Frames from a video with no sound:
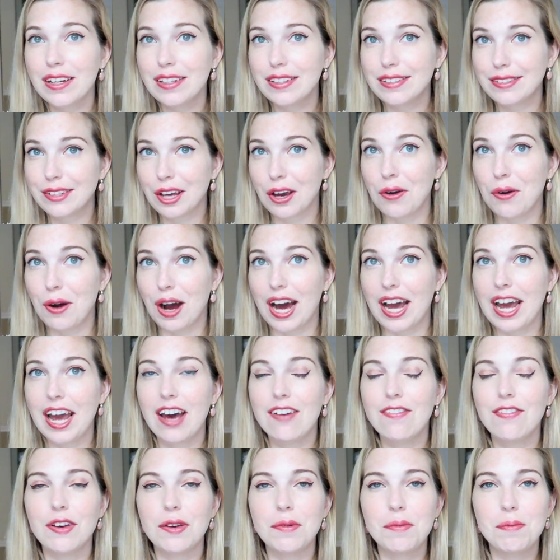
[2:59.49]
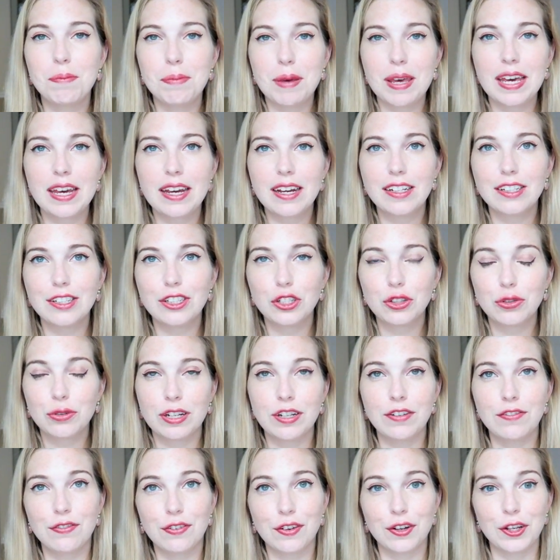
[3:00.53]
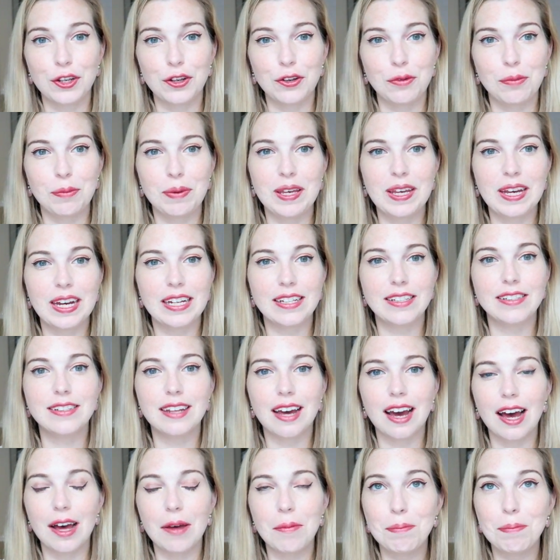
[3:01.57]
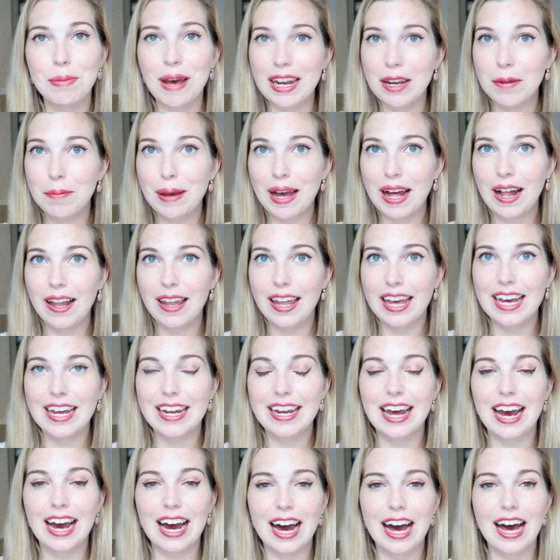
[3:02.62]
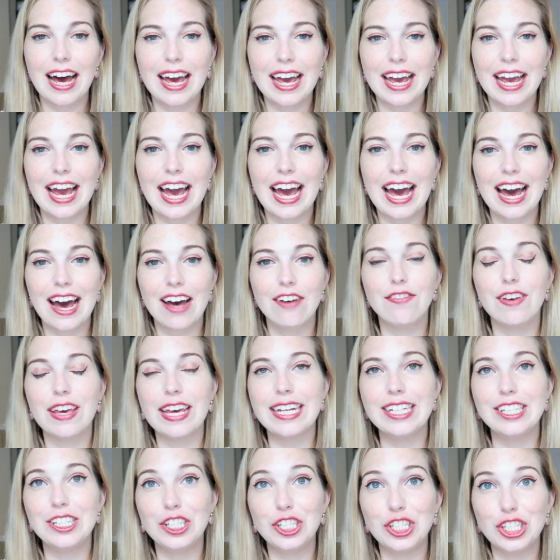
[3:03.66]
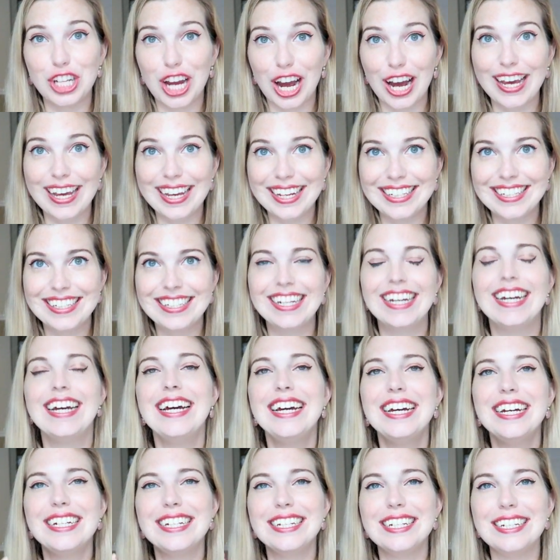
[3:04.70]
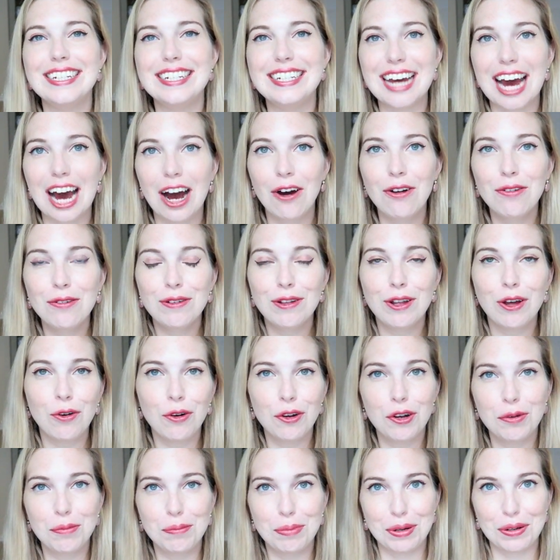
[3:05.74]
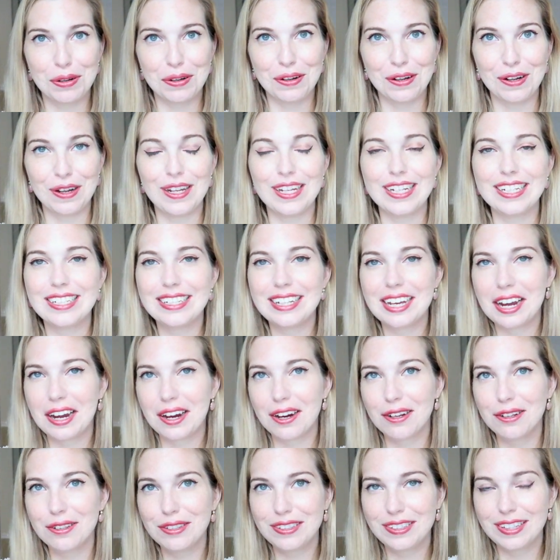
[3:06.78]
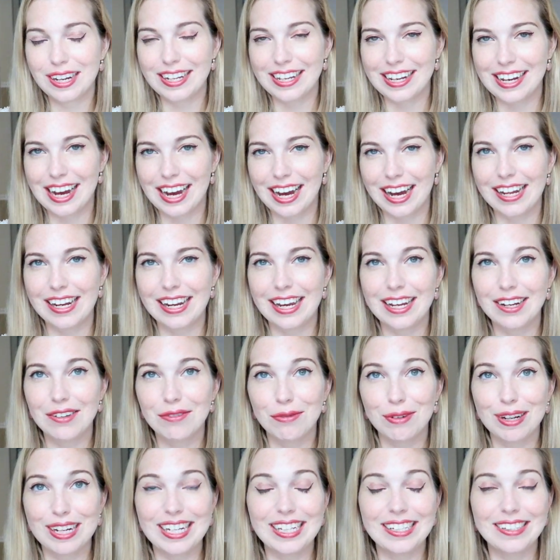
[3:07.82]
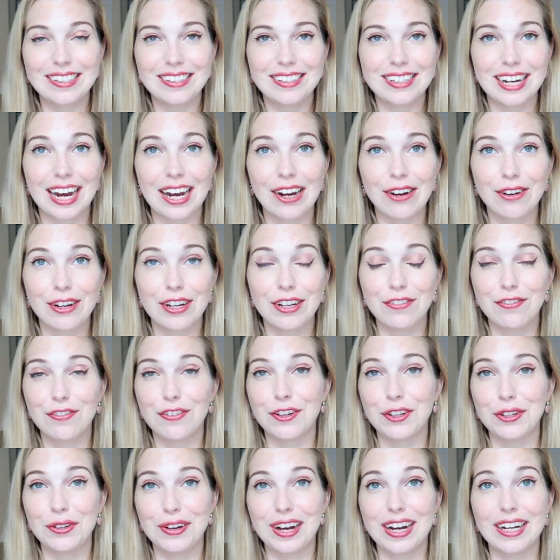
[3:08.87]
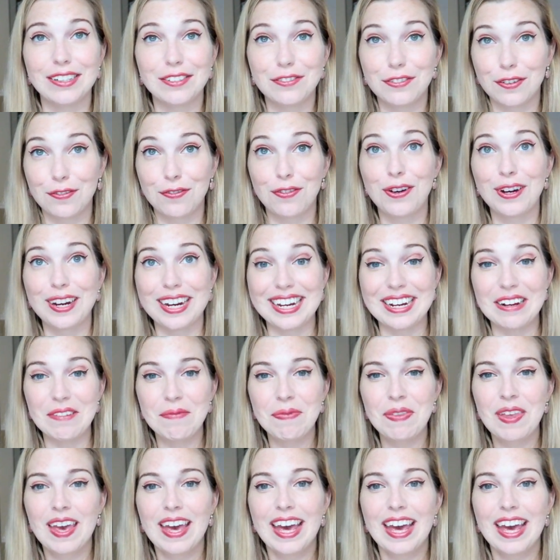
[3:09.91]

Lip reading: So I have a big treat for you because Benebell and I have a giant downloadable tarot study guide and readings diary for you guys for free.